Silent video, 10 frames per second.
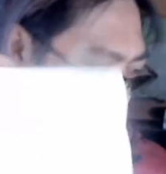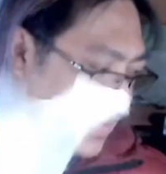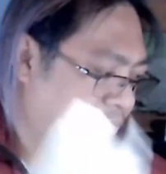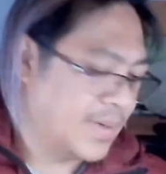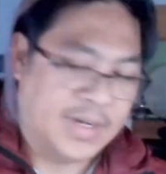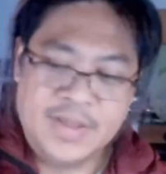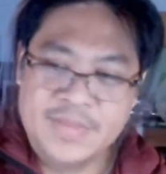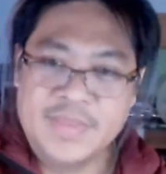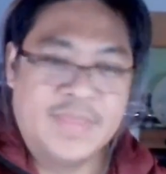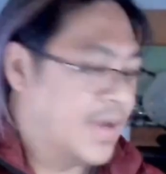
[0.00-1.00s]
Right,
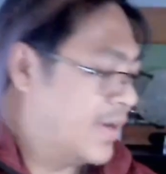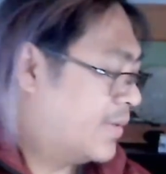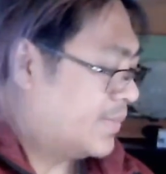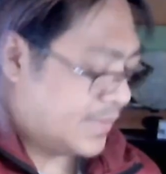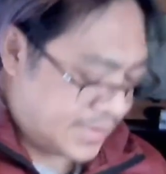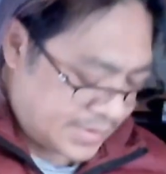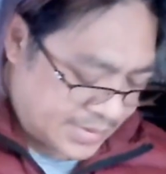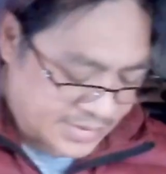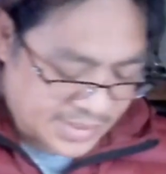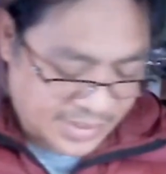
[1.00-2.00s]
nothing there.
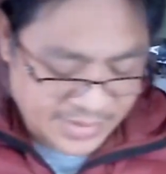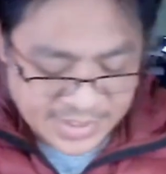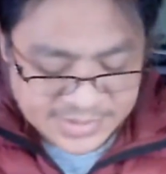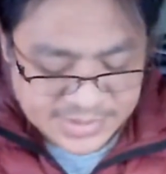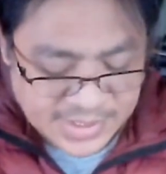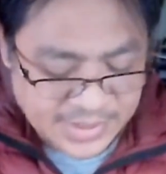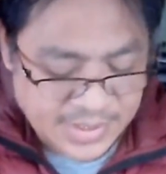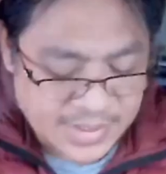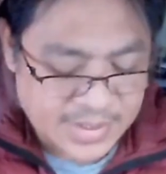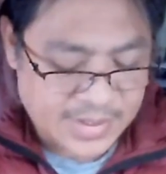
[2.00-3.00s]
Setting that aside.
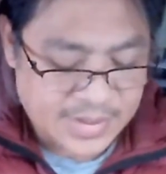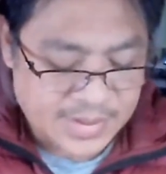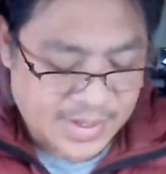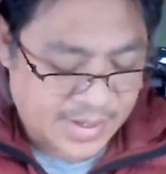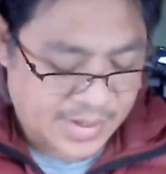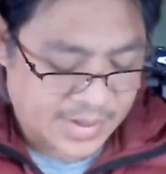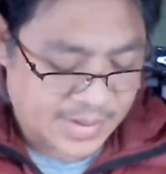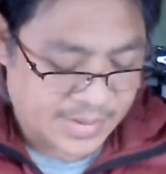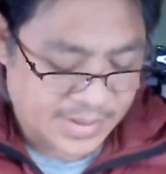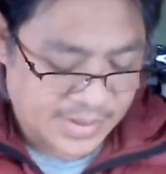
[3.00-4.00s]

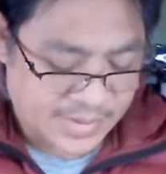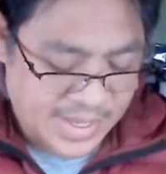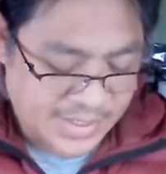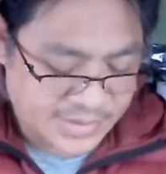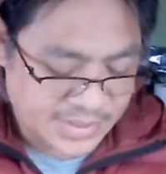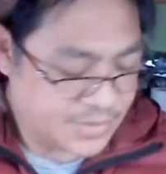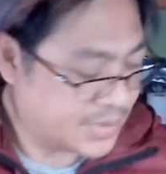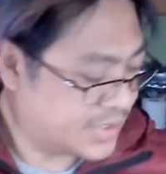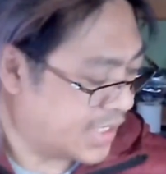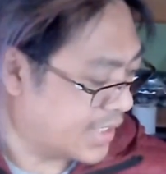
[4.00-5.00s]
That is
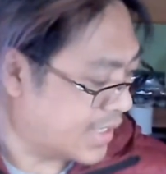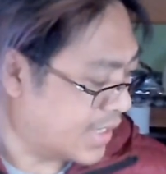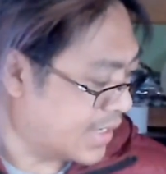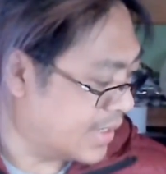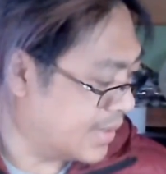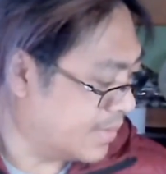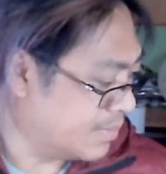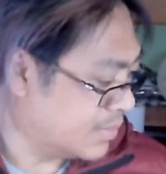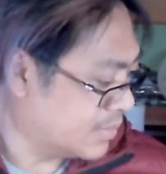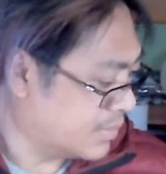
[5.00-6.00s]
interesting.
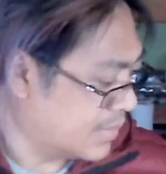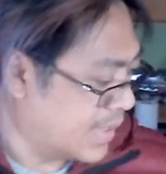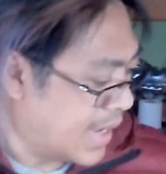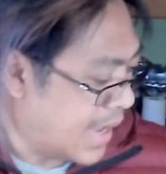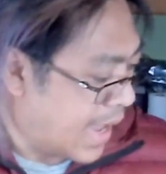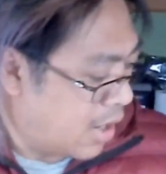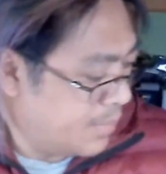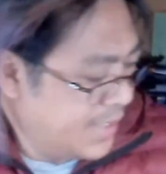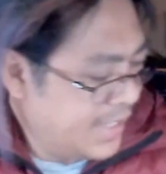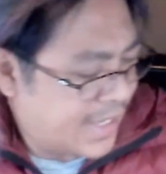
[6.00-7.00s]
How
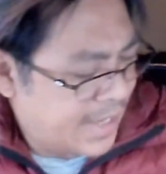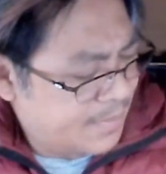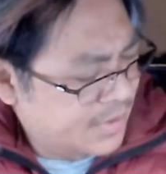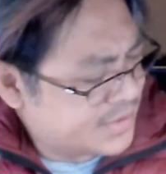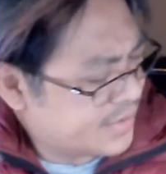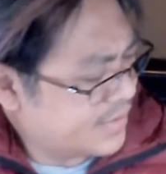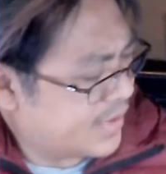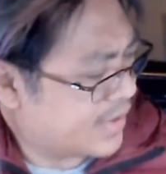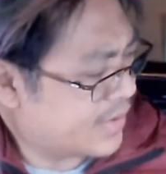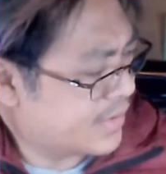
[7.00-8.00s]
many cables are
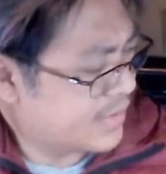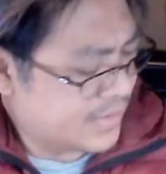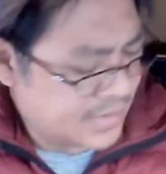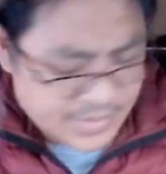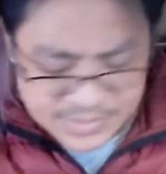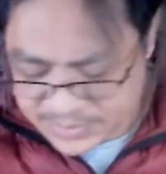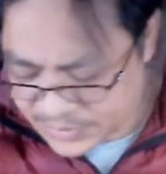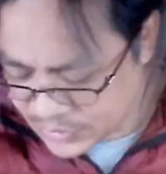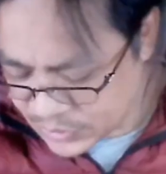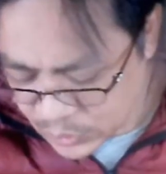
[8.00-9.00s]
there?
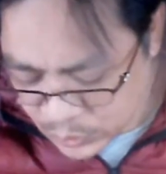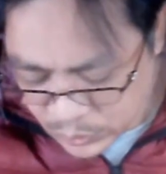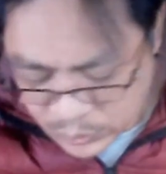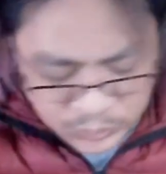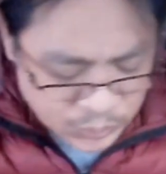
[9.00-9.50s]
So